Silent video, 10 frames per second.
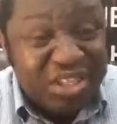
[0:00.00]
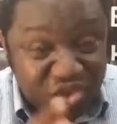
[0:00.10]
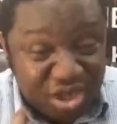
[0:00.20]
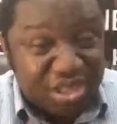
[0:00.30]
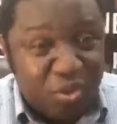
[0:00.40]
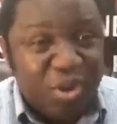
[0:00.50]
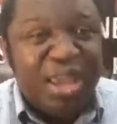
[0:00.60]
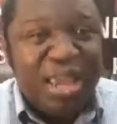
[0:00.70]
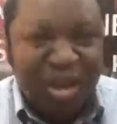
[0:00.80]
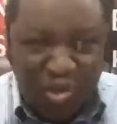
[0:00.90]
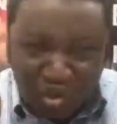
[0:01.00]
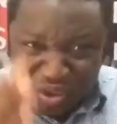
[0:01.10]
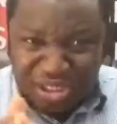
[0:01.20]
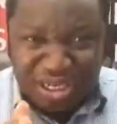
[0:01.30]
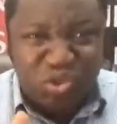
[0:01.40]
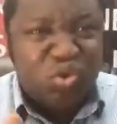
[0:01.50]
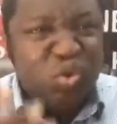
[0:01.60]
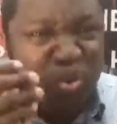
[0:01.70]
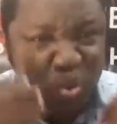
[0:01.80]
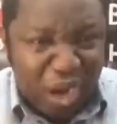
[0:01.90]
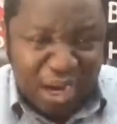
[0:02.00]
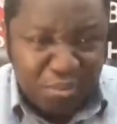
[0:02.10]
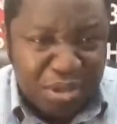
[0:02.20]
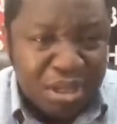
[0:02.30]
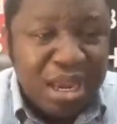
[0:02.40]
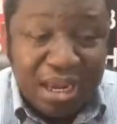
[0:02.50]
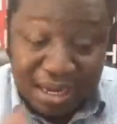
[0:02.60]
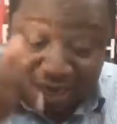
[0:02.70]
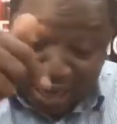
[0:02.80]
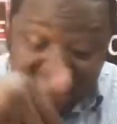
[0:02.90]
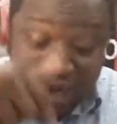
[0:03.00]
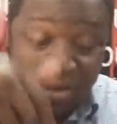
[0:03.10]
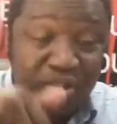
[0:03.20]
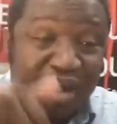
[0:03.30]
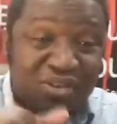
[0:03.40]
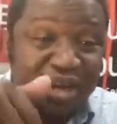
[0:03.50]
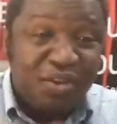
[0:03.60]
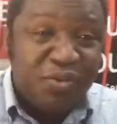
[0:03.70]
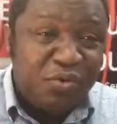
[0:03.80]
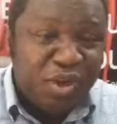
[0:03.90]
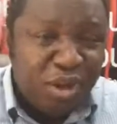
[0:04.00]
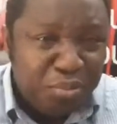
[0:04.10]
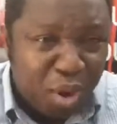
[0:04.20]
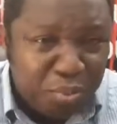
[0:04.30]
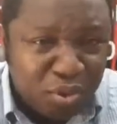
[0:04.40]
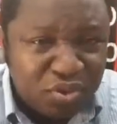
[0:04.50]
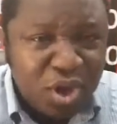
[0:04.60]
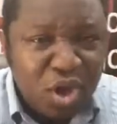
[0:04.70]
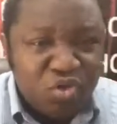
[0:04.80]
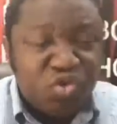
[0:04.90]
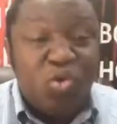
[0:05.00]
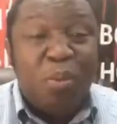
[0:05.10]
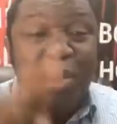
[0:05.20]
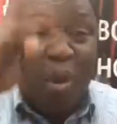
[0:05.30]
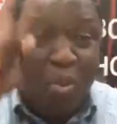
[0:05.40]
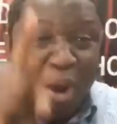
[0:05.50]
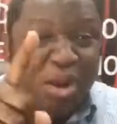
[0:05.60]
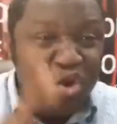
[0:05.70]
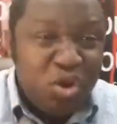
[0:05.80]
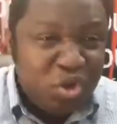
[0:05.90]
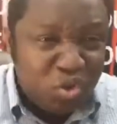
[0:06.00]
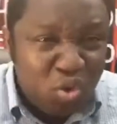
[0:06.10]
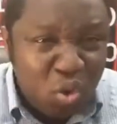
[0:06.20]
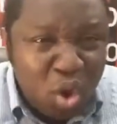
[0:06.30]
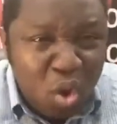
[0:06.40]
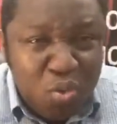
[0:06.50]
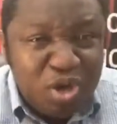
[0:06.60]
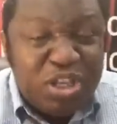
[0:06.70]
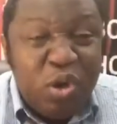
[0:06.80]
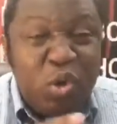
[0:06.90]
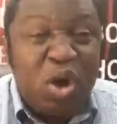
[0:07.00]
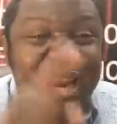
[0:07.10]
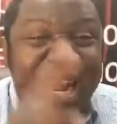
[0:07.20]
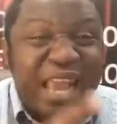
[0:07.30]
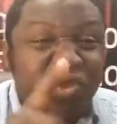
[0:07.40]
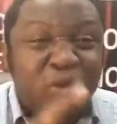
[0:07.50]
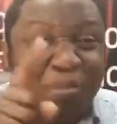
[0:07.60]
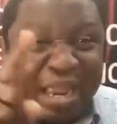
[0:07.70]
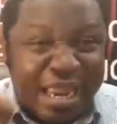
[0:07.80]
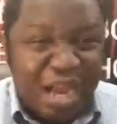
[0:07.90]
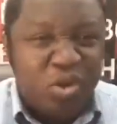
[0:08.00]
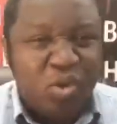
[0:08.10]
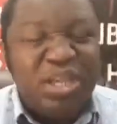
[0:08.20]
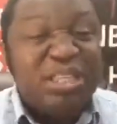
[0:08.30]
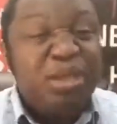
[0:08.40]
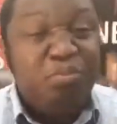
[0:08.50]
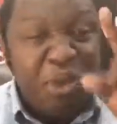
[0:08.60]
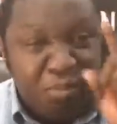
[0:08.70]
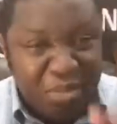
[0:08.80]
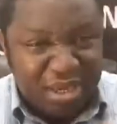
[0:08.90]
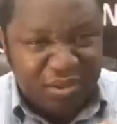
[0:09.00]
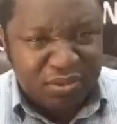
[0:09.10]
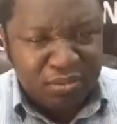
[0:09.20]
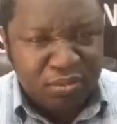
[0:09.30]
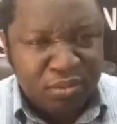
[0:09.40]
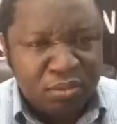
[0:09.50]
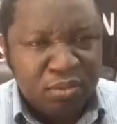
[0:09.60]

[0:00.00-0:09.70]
straight away suggests to you and me that candle has started fulfilling purpose. So number one, you need to know, when you say, Lord, light up my candle, it simply means